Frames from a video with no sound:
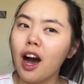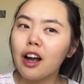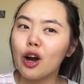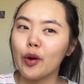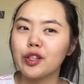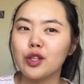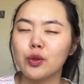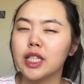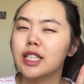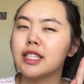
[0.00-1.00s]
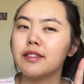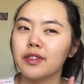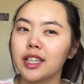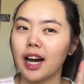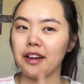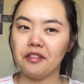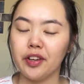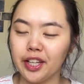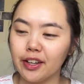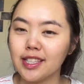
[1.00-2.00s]
are going to do a different kind of
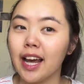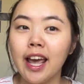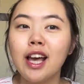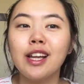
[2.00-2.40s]
video today.